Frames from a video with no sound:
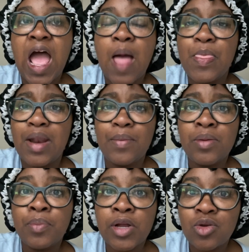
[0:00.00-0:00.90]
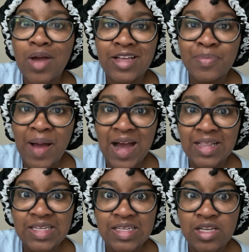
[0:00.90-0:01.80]
And then I'm going to bring you guys
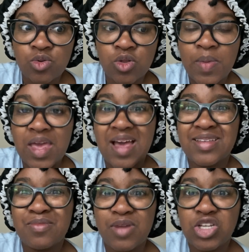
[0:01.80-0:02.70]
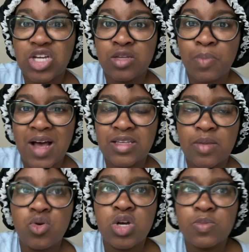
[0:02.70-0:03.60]
behind the scenes with me as much as
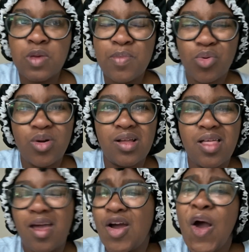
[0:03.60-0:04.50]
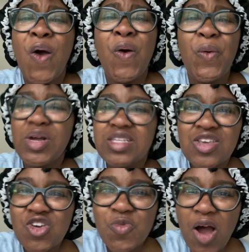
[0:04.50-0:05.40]
possible because people are like, what's a
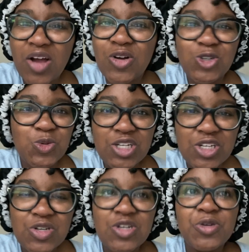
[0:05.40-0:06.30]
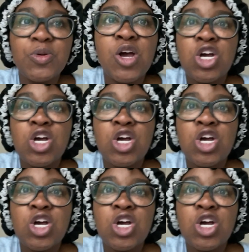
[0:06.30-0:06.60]
coupon coach? What do you do?